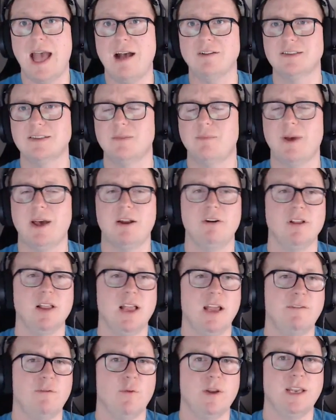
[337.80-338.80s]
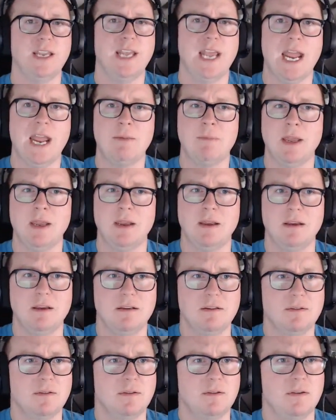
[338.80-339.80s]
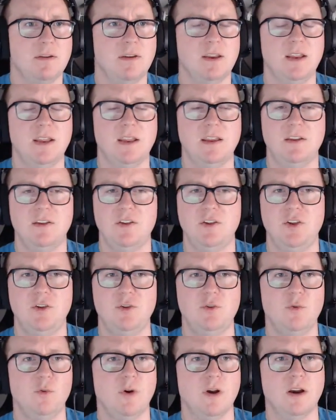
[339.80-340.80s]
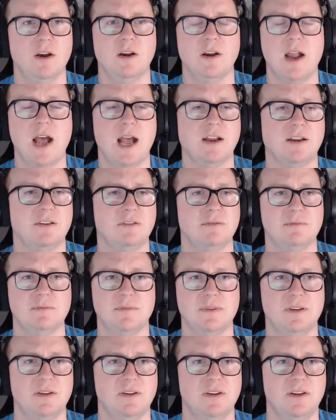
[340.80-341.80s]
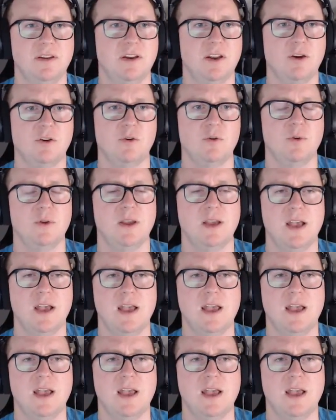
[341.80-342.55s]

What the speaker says: the battery life when gaming? You are not, you know,